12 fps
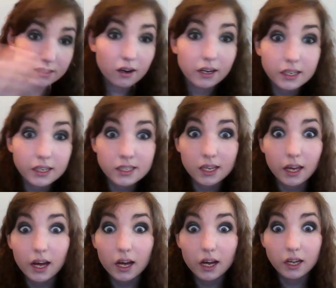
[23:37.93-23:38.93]
sorry, it is like
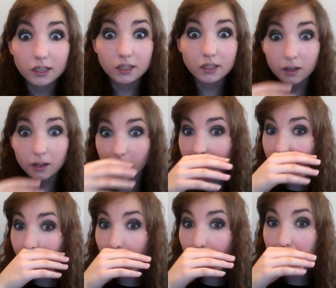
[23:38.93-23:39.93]
hot in here and I am
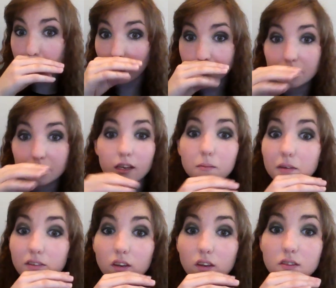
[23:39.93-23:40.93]
like melting. My
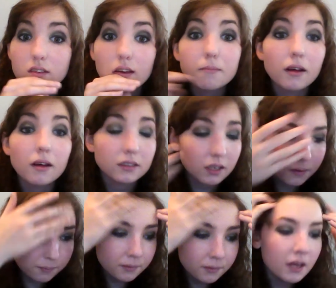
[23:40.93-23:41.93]
face is like melting.
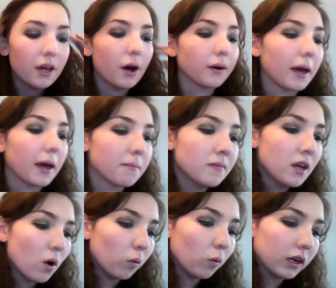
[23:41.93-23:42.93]
Okay,
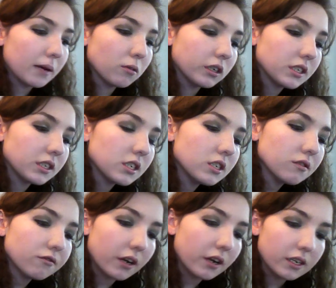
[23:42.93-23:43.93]
what I'm going to do
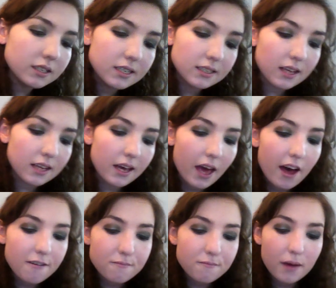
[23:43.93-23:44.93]
first is I
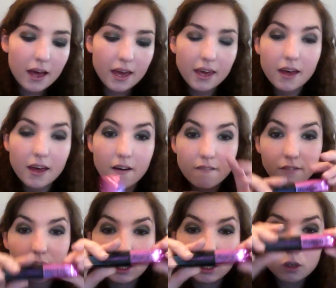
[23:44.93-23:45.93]
have my
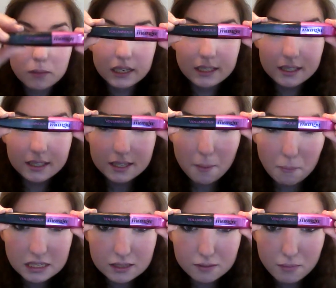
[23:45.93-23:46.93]
voluminous
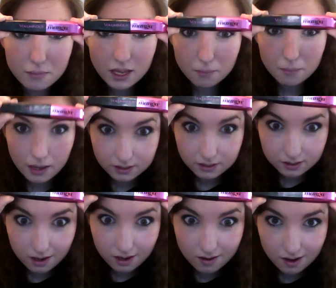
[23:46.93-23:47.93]
Miss Manga
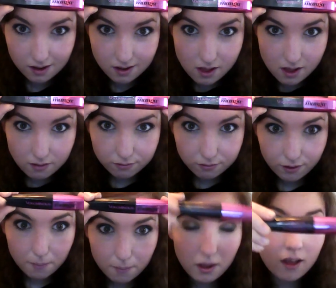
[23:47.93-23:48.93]
mascara
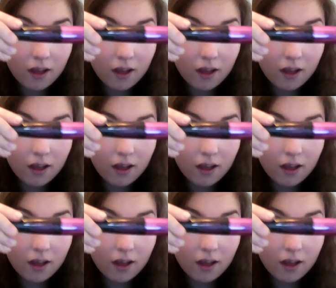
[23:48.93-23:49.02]
from